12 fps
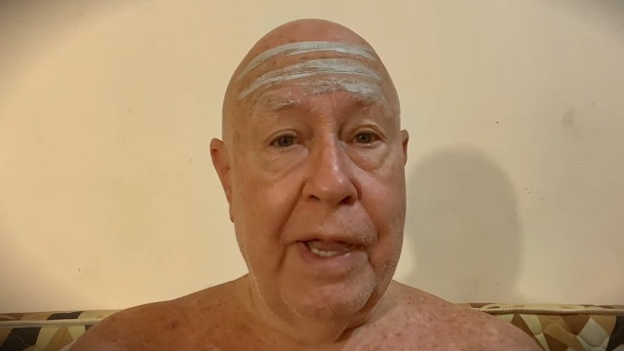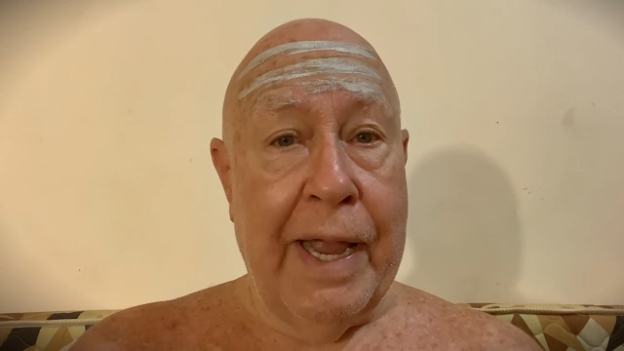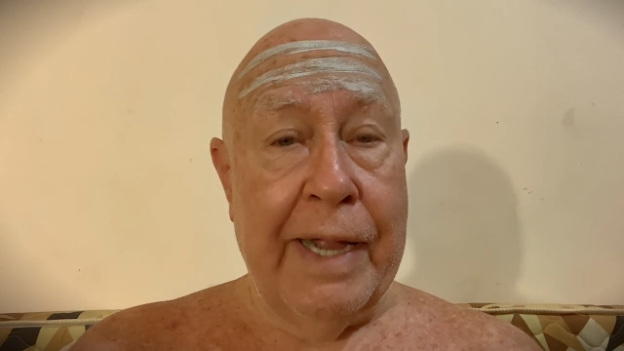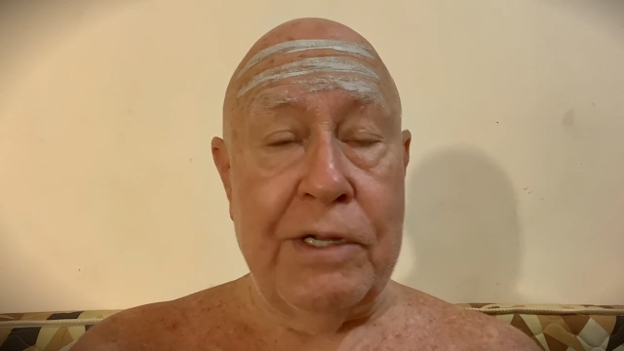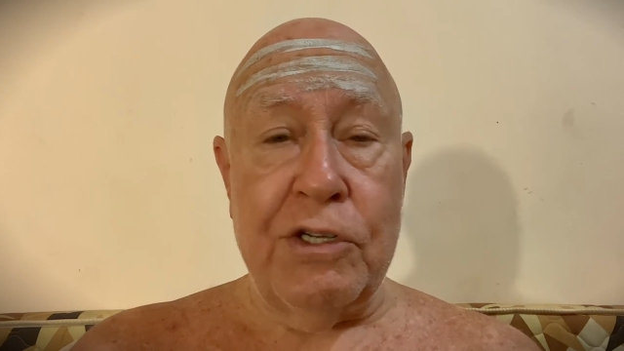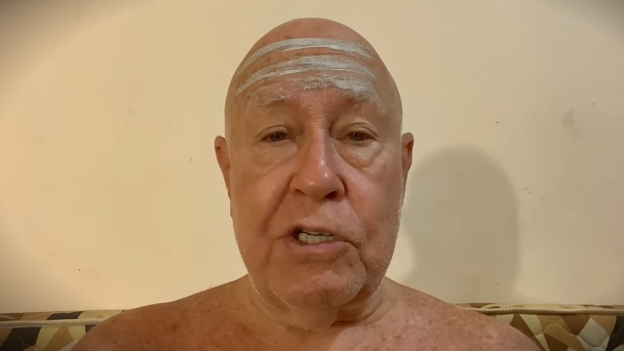
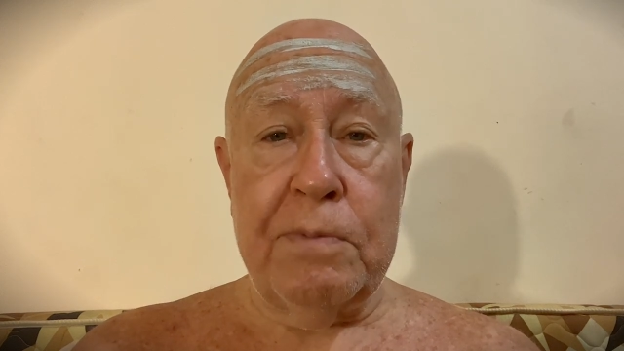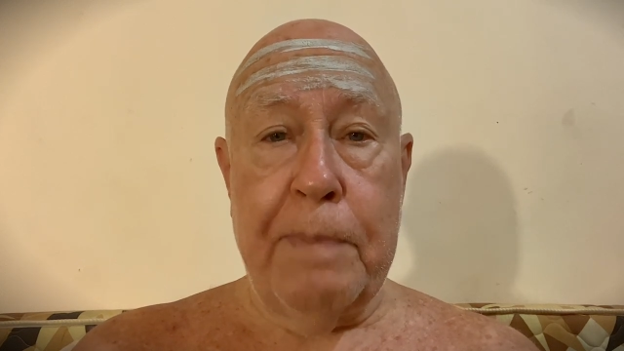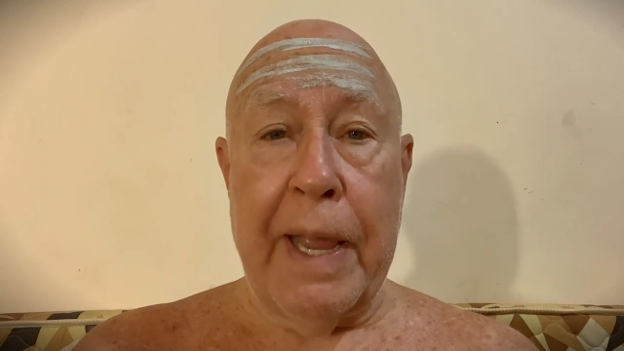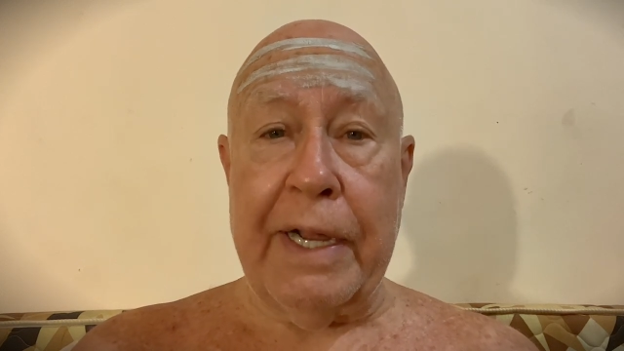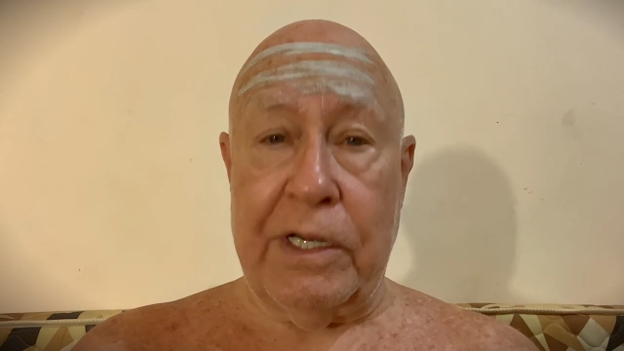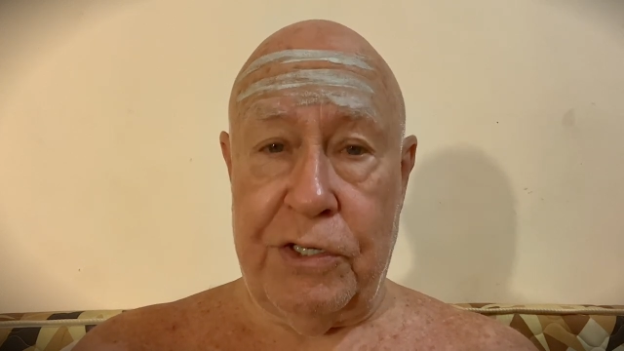and
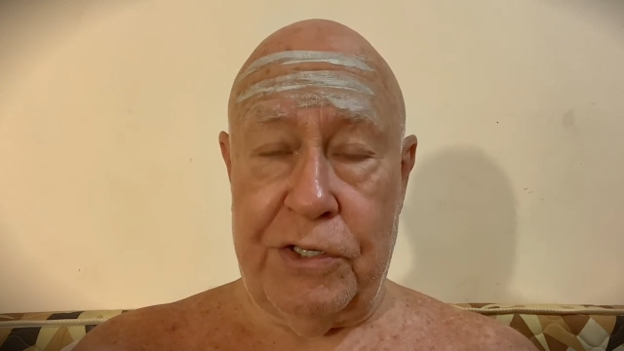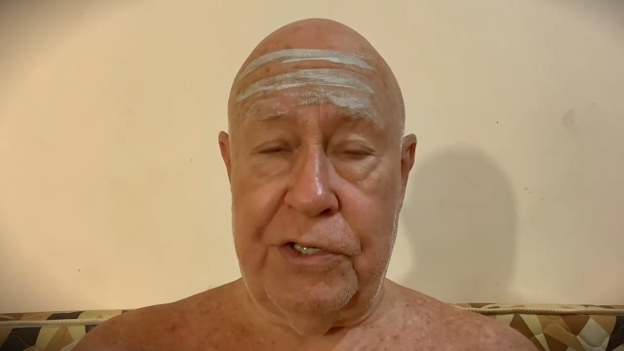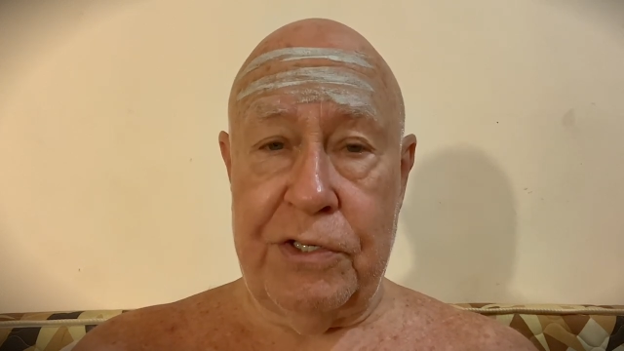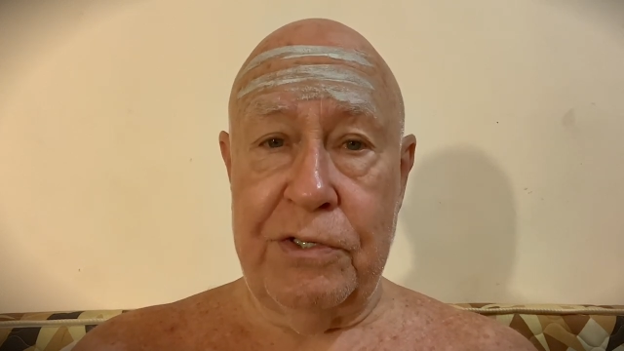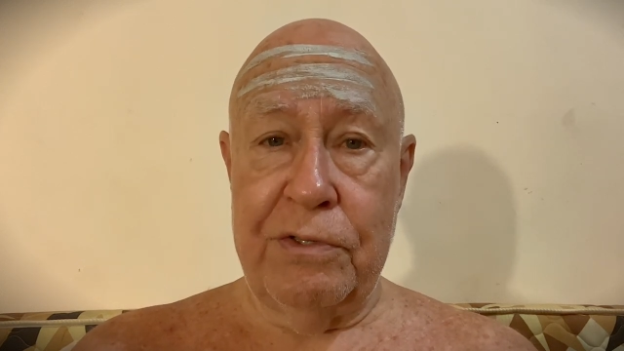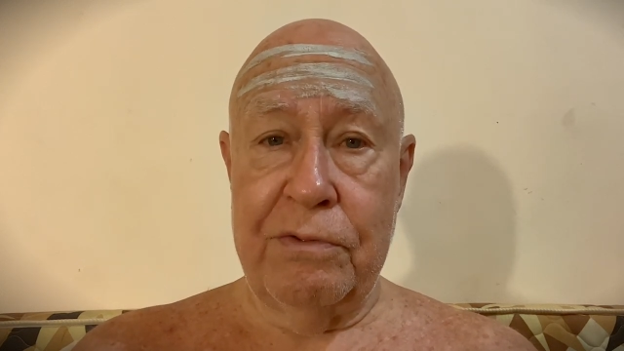
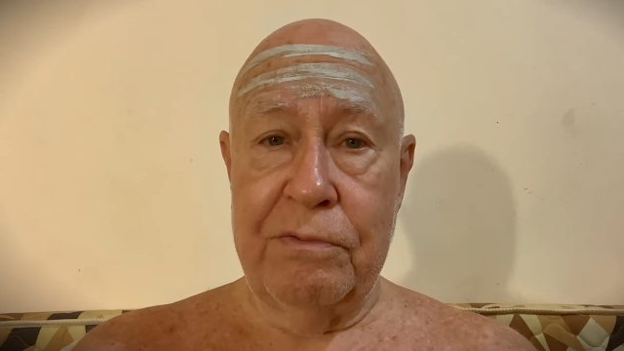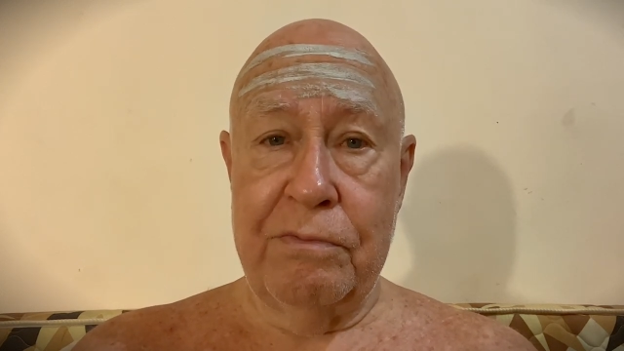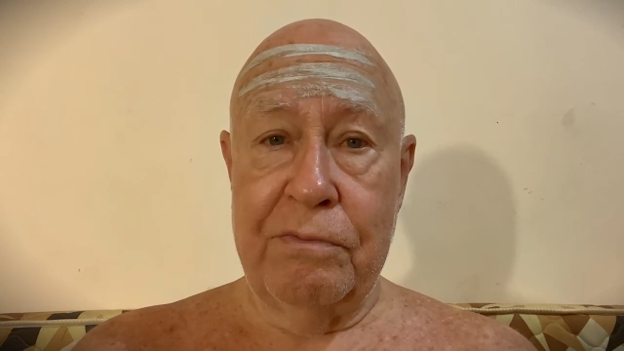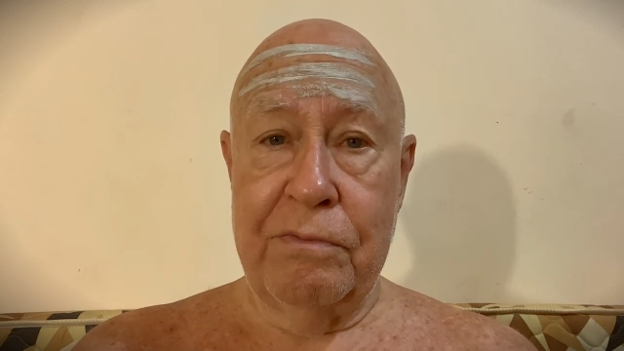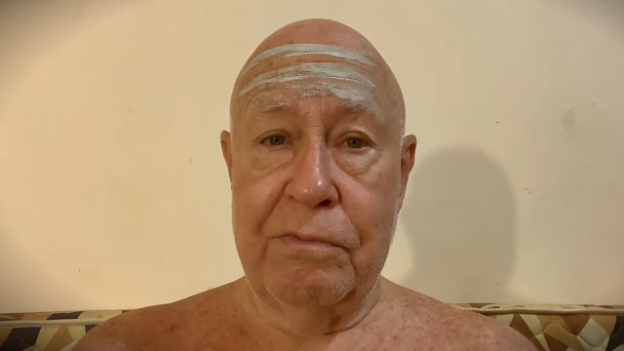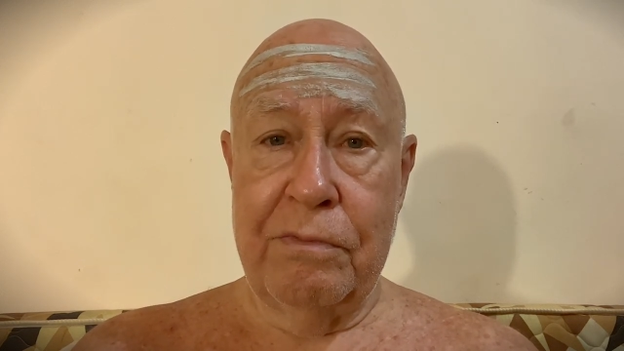space,
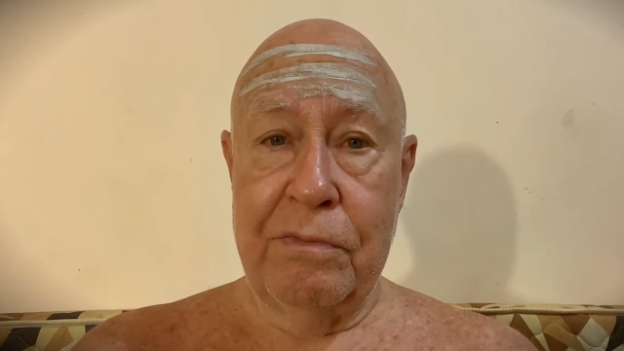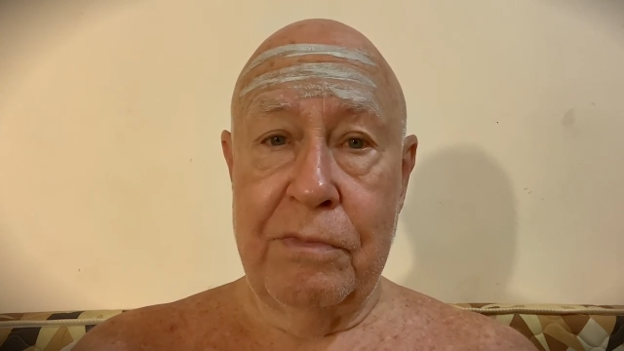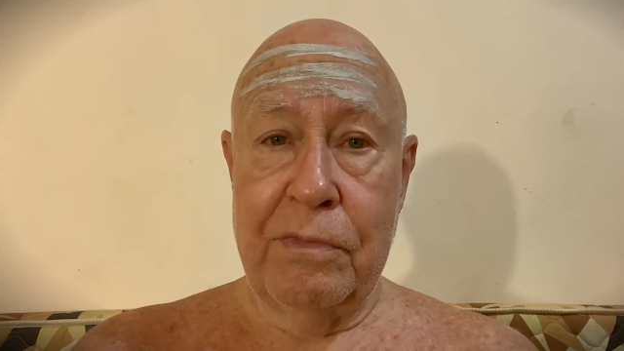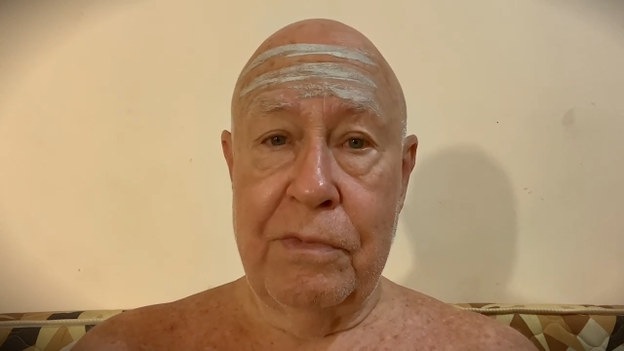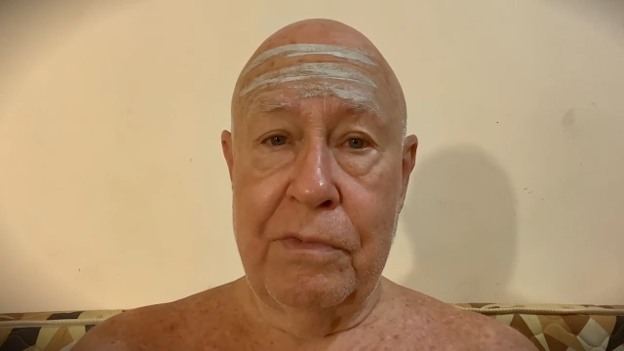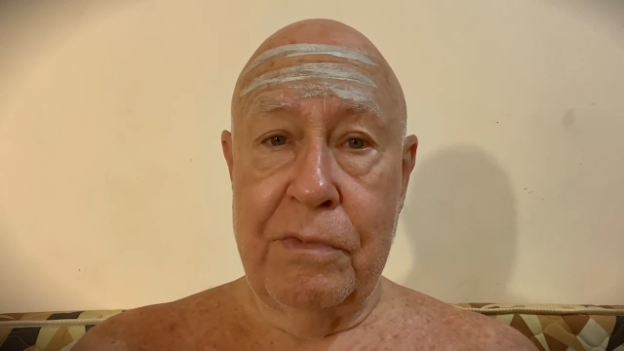
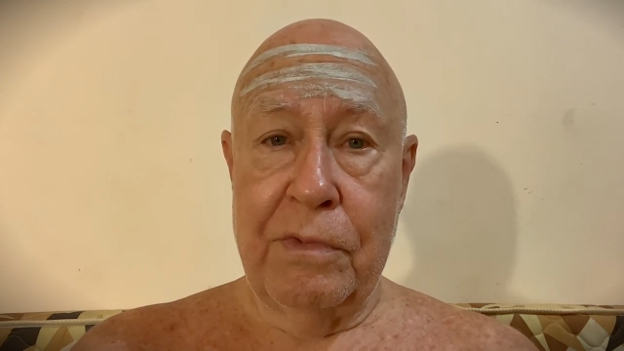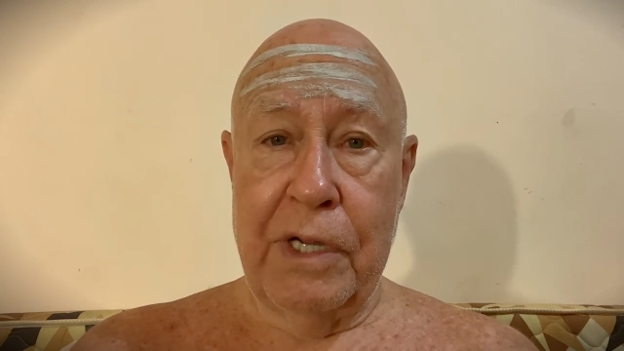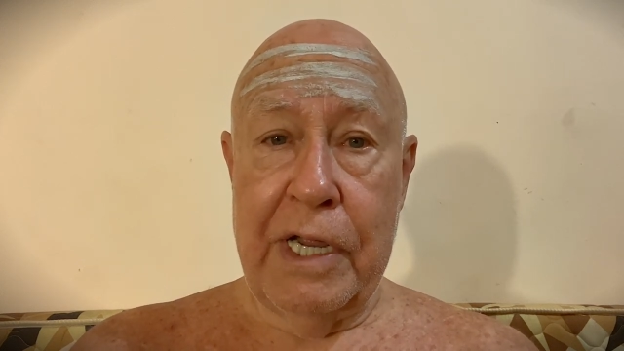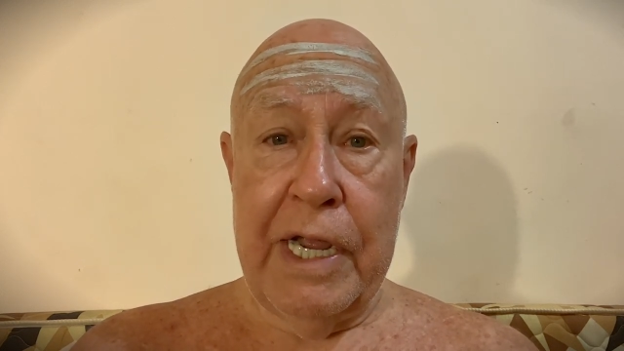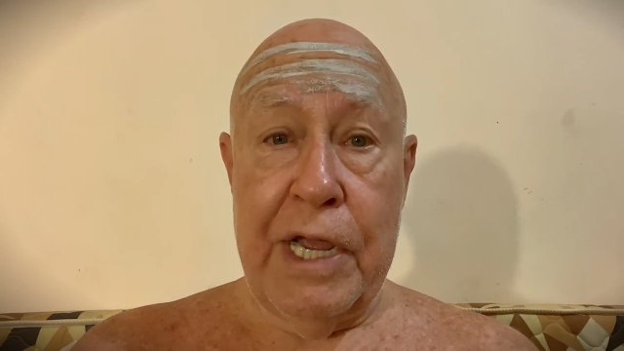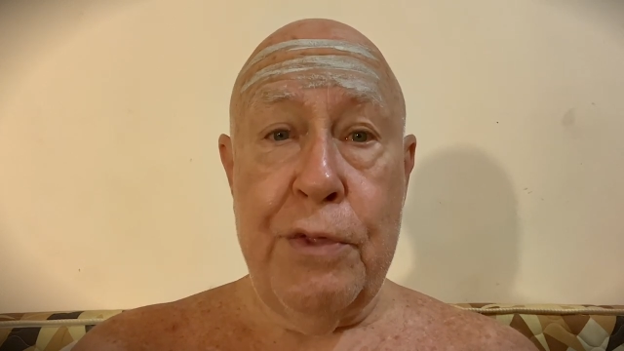
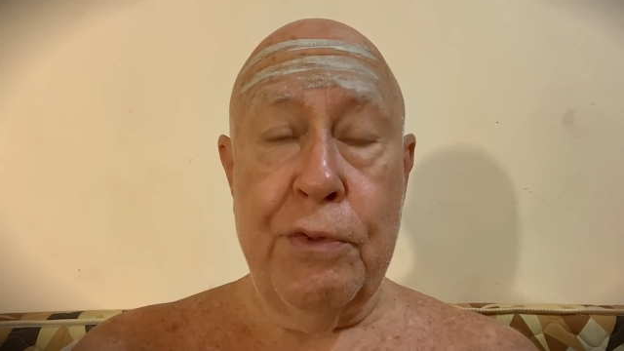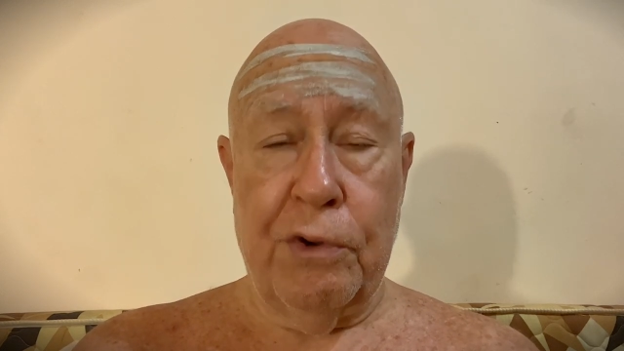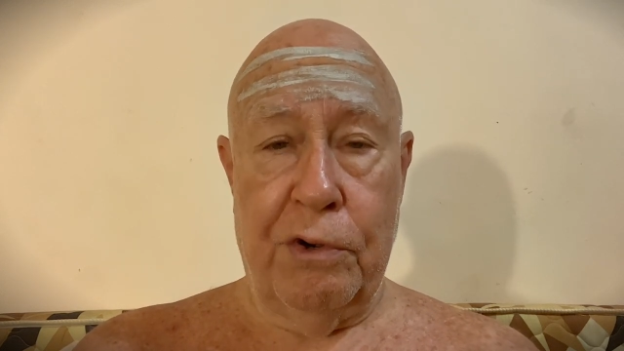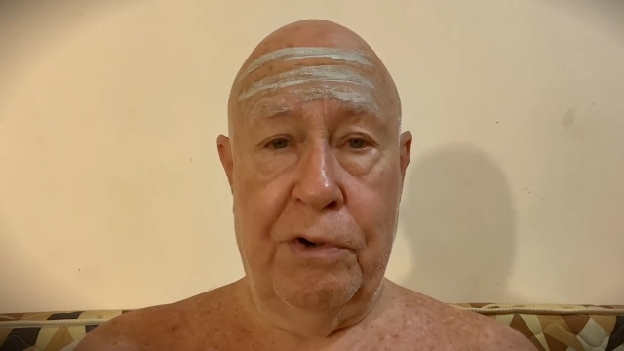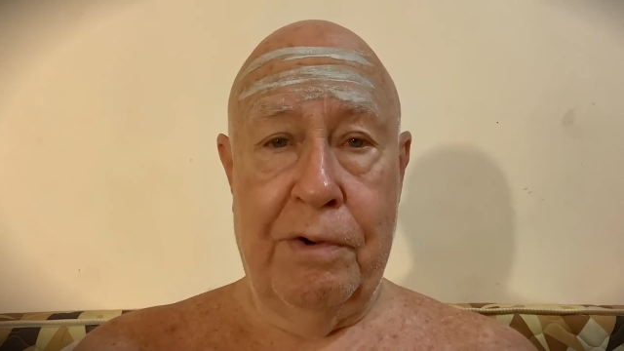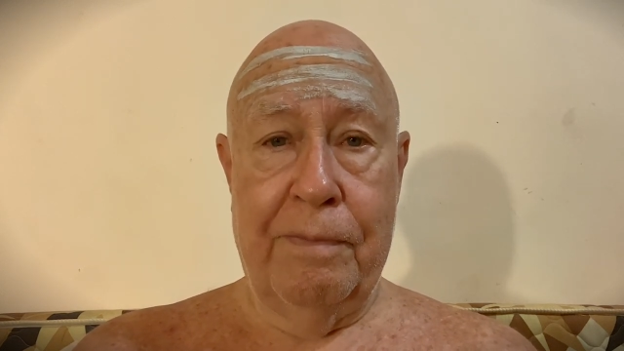
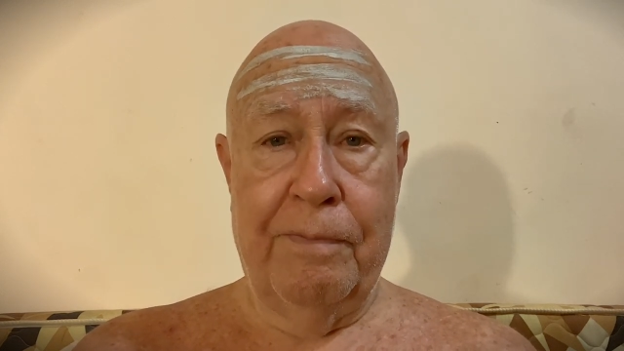ether.